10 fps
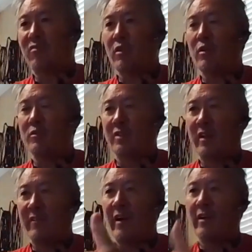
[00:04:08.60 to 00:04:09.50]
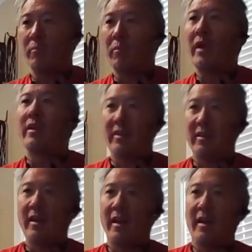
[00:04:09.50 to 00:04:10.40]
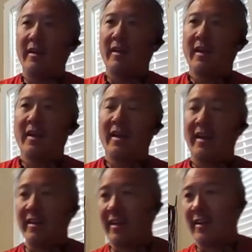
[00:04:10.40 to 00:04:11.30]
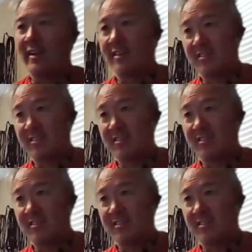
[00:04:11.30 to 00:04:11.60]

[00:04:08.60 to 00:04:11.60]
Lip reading: flows that I've got embedded in that, and then it